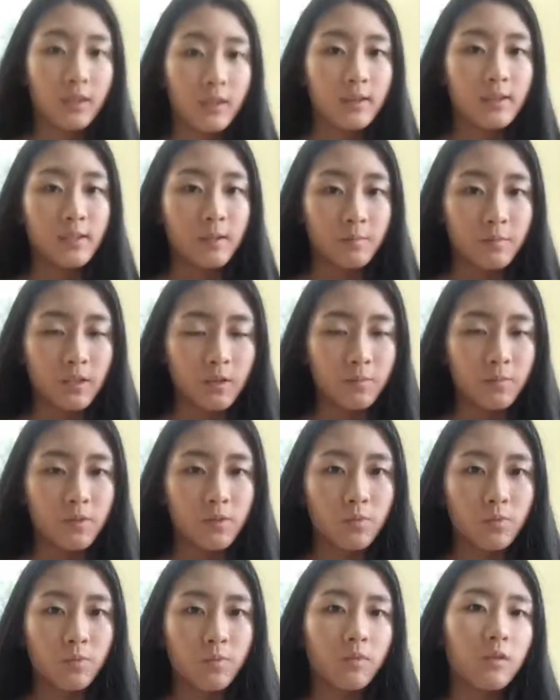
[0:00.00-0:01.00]
key
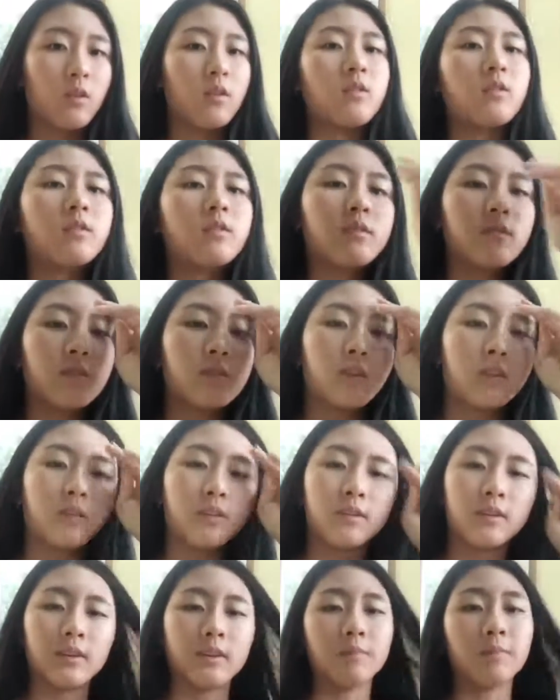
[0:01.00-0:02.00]
symptoms,
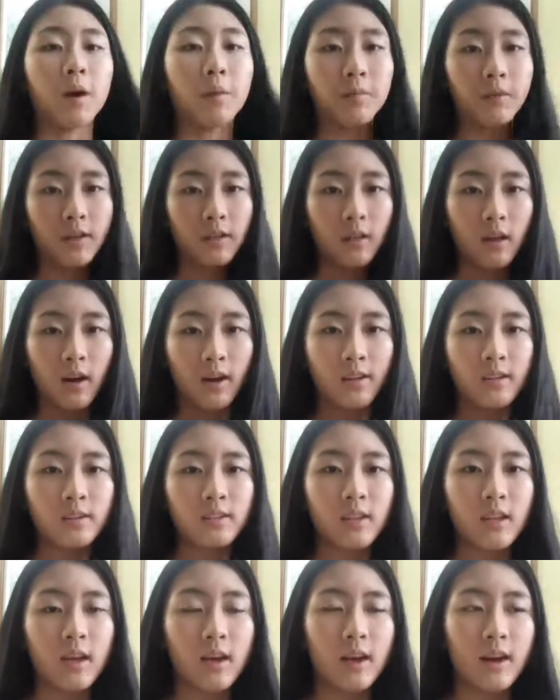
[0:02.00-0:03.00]
including memory
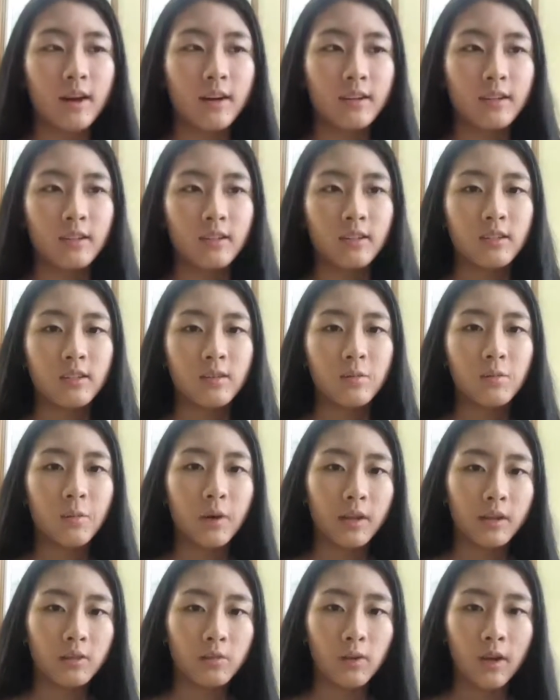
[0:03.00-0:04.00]
loss and
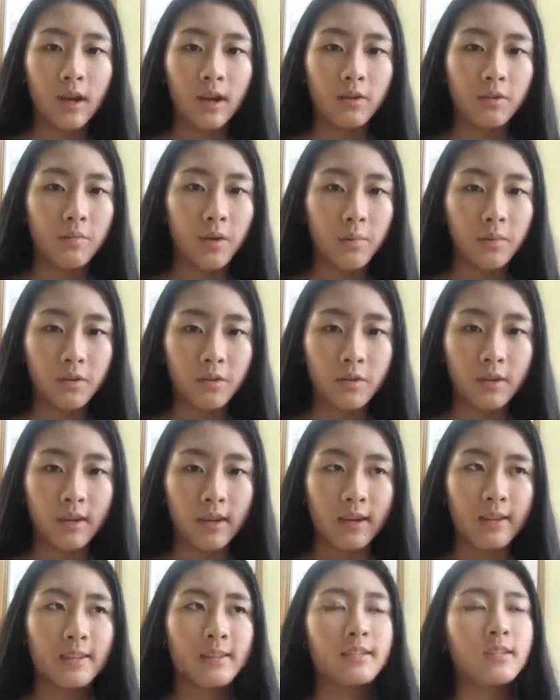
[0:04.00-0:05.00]
when you can't remember
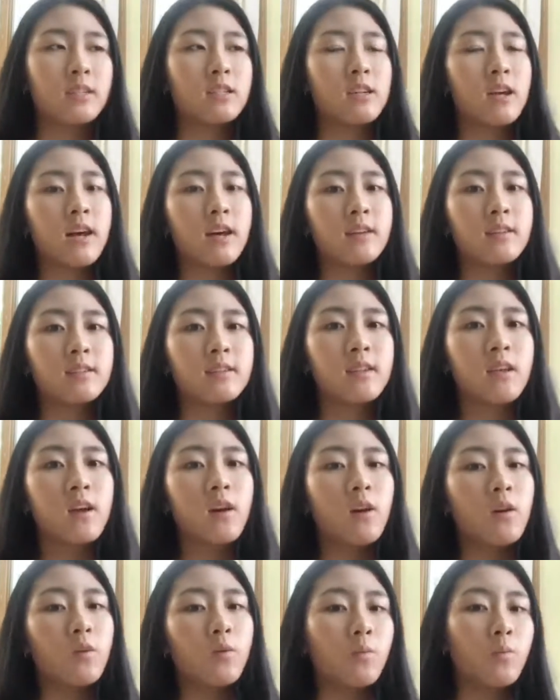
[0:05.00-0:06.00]
things such as
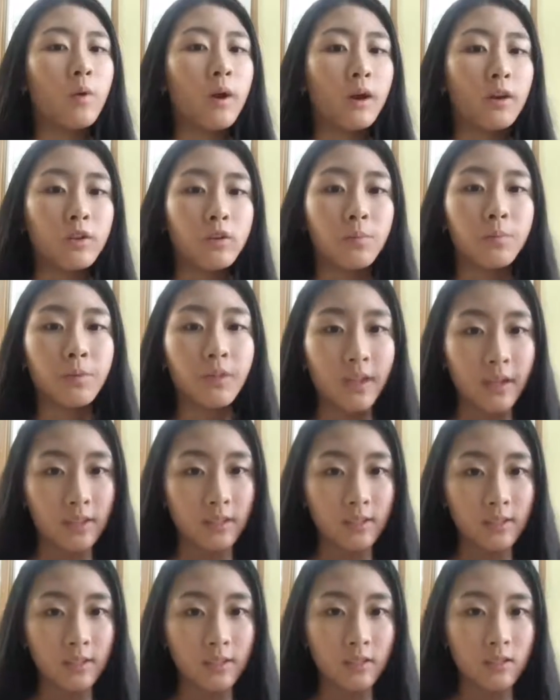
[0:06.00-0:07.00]
where you
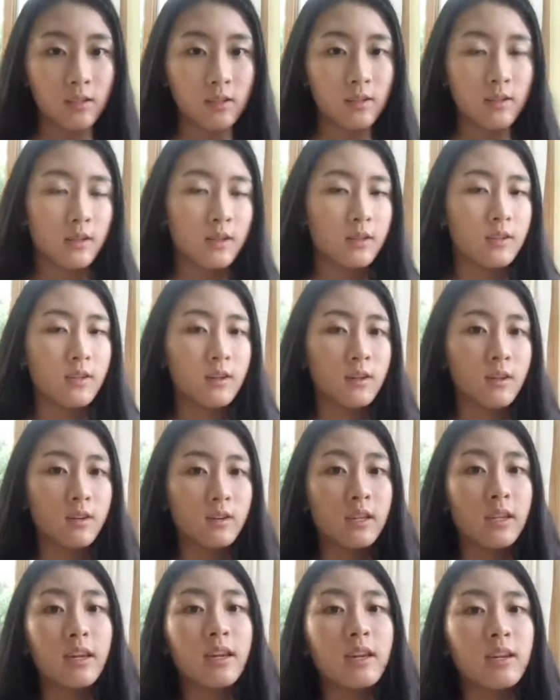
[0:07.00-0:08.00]
placed your
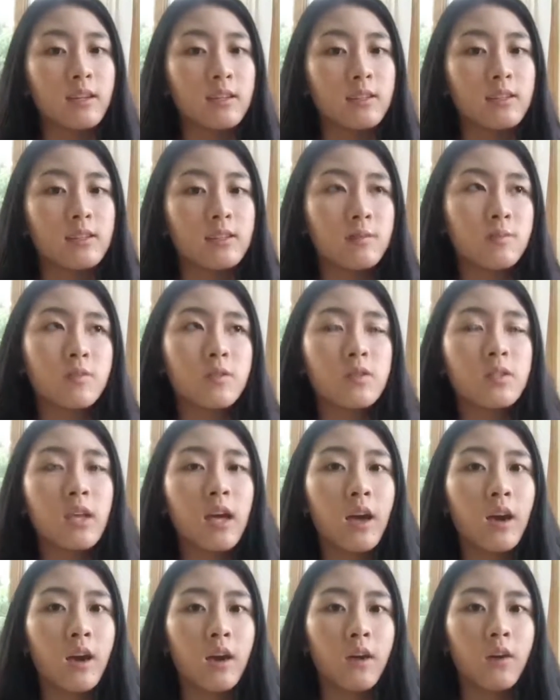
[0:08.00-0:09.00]
keys, per
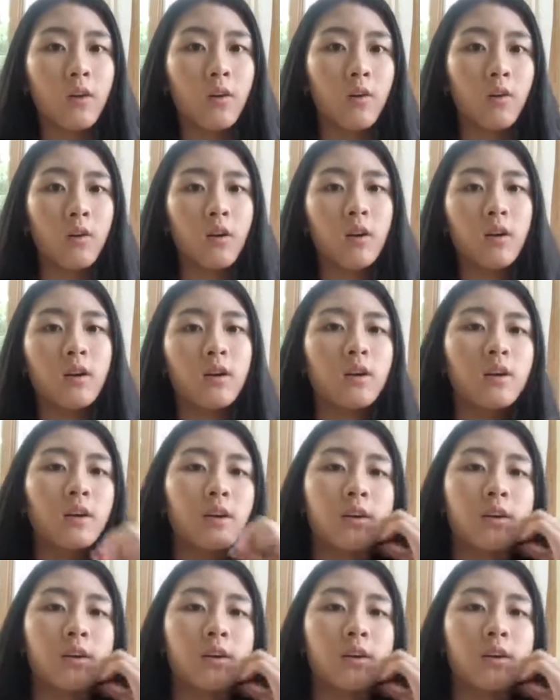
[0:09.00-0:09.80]
se, or